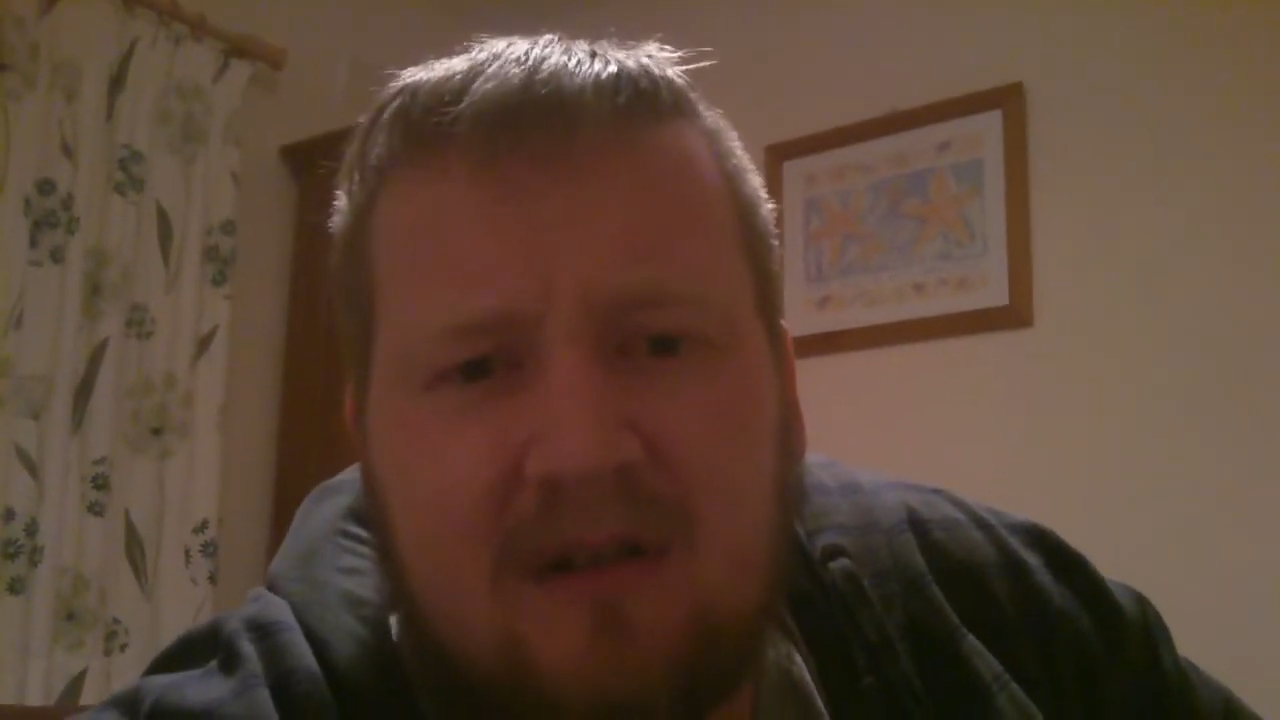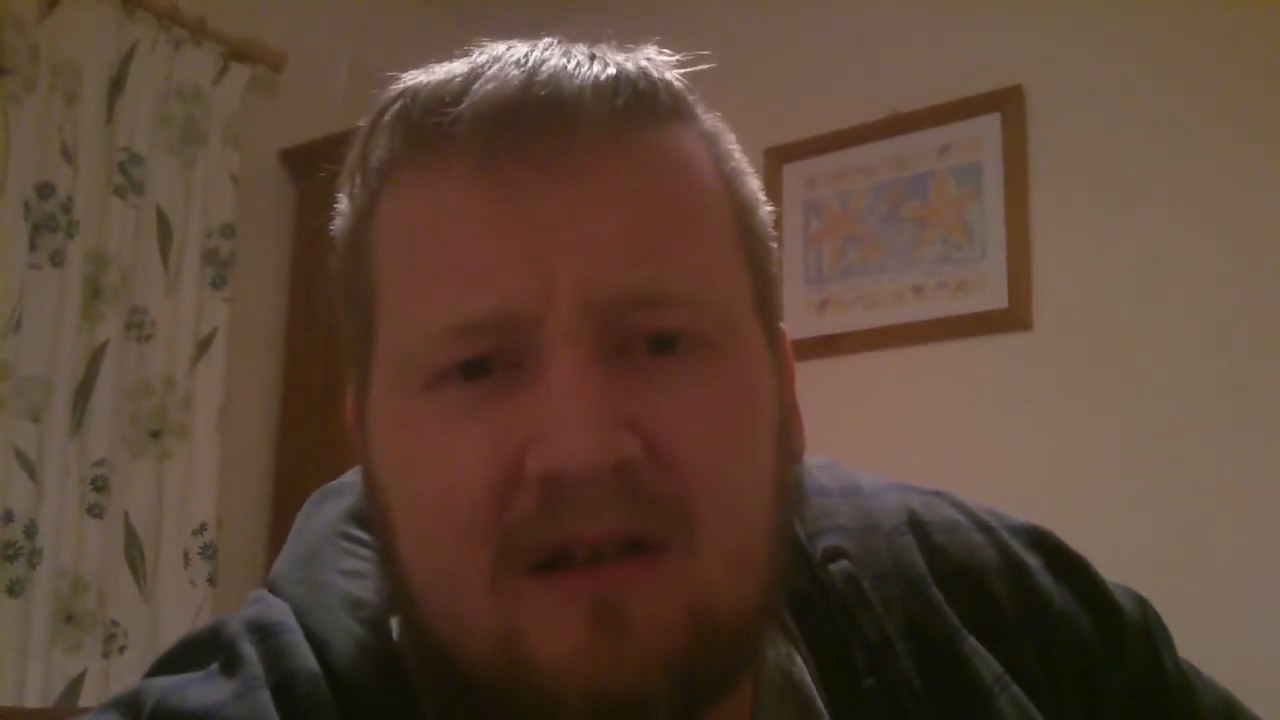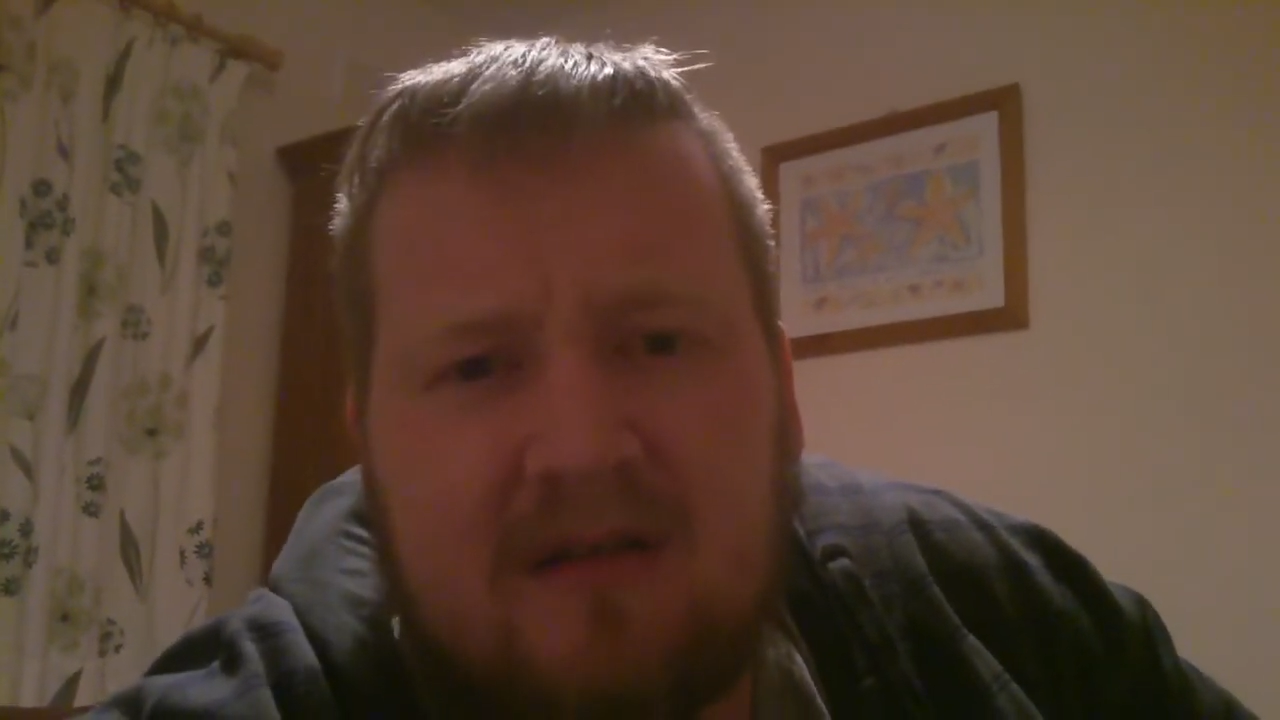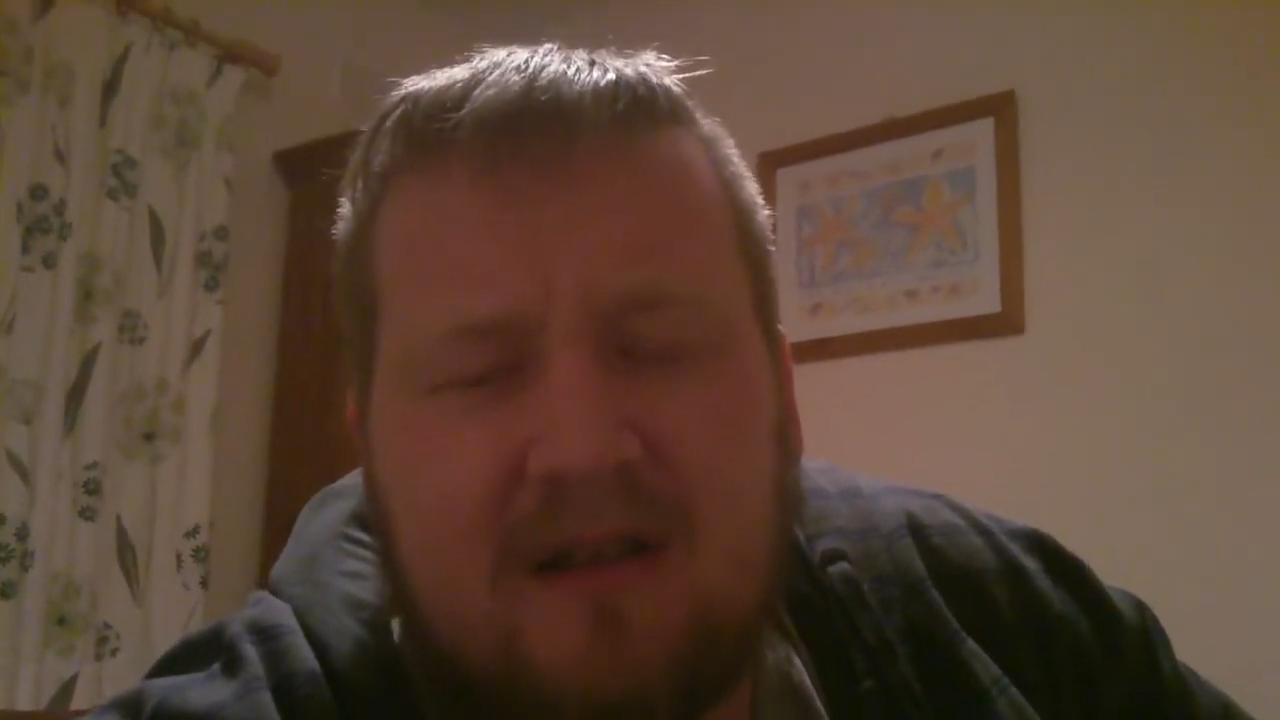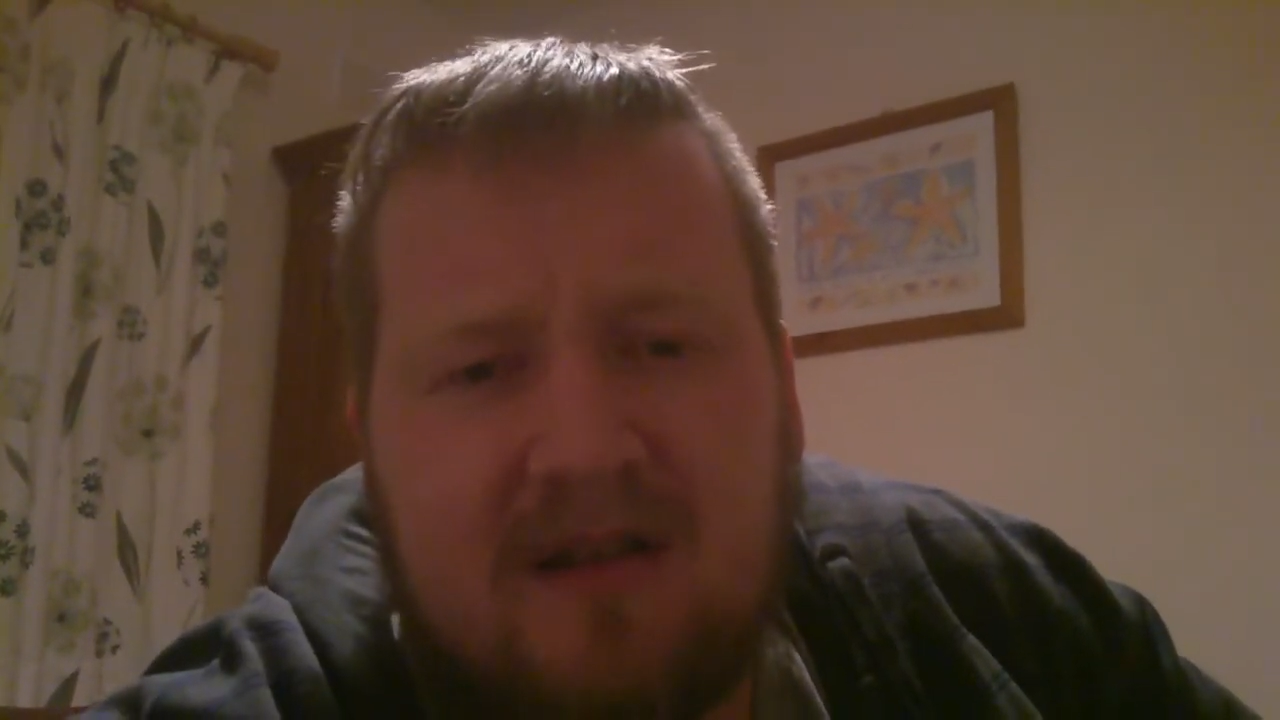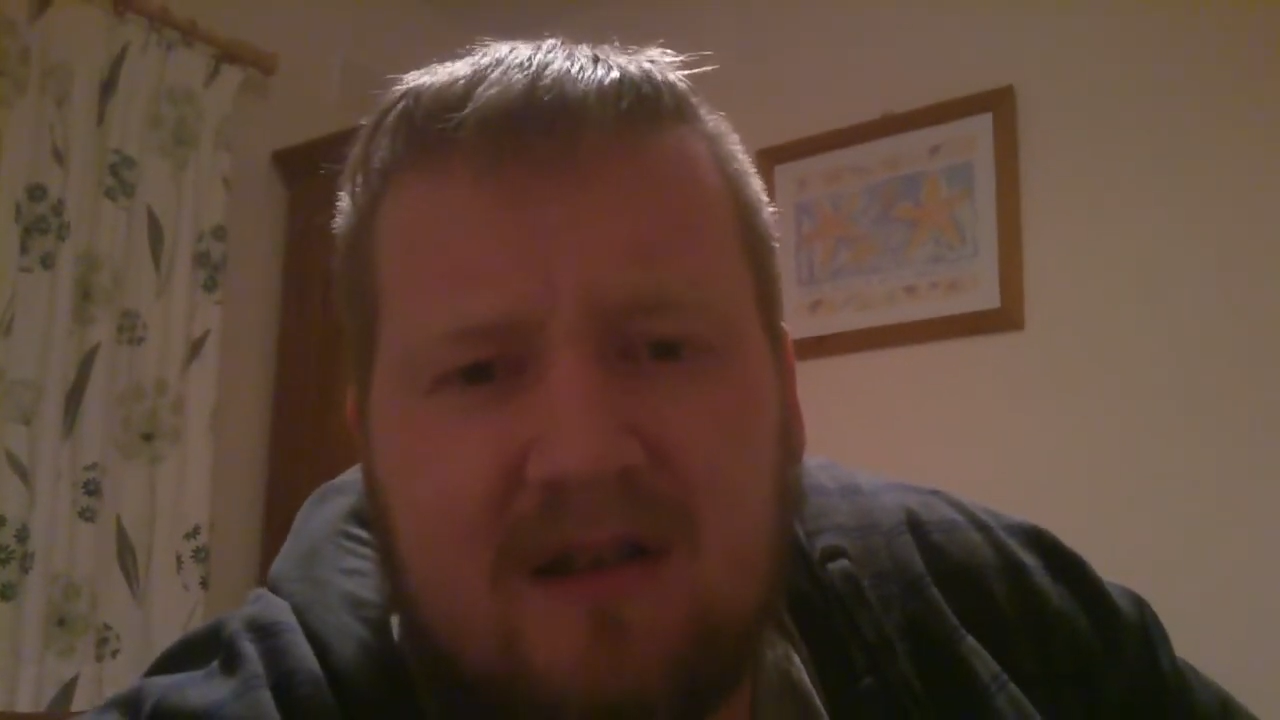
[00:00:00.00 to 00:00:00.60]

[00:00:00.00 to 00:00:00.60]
words and I